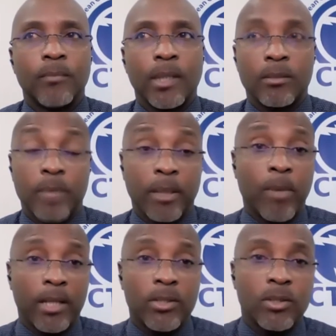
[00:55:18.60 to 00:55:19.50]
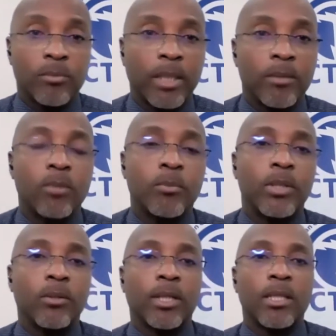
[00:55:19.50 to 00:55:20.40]
managed by the
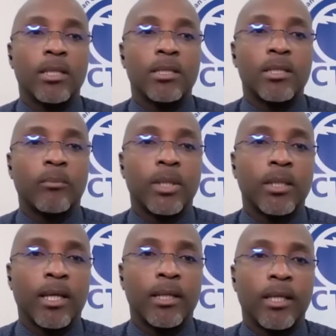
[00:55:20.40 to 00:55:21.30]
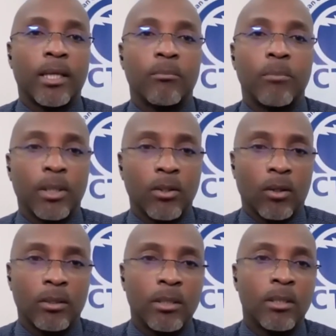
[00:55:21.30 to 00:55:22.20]
UPU, I think is something that they can build
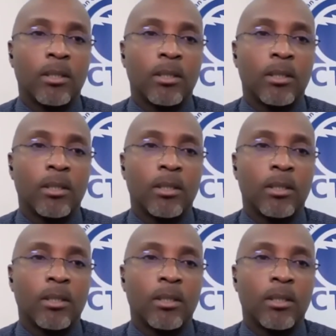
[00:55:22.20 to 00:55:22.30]
on